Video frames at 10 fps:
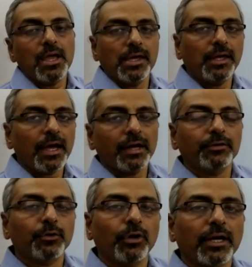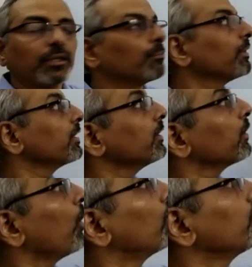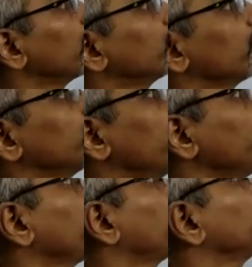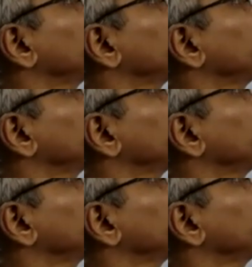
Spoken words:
A had drawn at the beginning of every month and